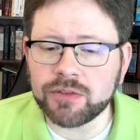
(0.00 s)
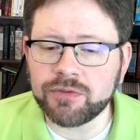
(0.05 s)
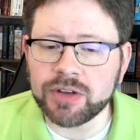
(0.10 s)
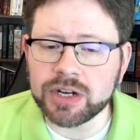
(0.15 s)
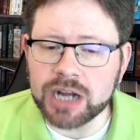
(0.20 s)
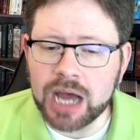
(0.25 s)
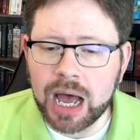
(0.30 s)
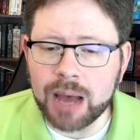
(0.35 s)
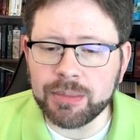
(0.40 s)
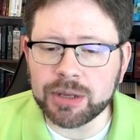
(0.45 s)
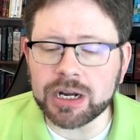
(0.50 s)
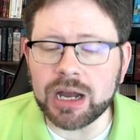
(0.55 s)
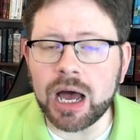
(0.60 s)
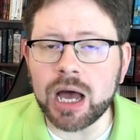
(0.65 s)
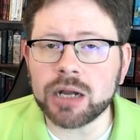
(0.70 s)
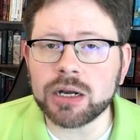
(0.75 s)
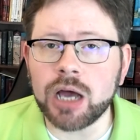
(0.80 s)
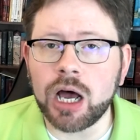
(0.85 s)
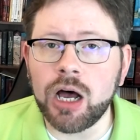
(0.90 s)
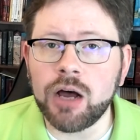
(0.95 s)

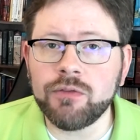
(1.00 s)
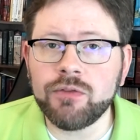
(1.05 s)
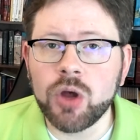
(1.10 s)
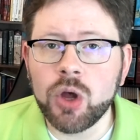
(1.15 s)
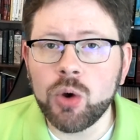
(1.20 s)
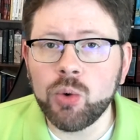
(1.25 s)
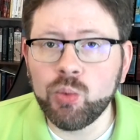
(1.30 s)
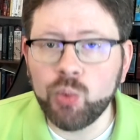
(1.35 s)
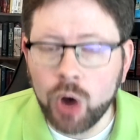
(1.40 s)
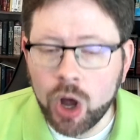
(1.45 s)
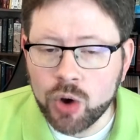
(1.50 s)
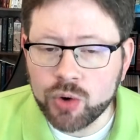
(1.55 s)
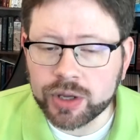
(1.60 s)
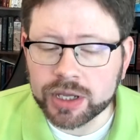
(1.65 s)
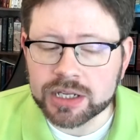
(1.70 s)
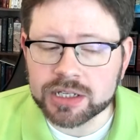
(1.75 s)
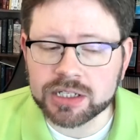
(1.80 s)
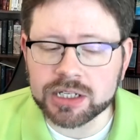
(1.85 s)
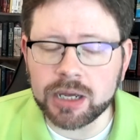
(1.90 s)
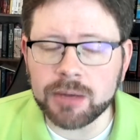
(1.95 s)
phenomenon of
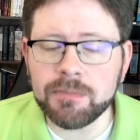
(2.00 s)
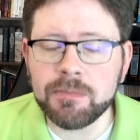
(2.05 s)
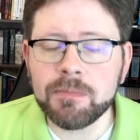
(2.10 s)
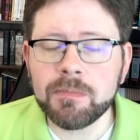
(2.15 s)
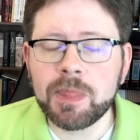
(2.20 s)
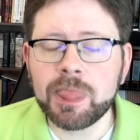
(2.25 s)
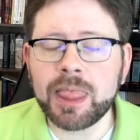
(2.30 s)
wokeism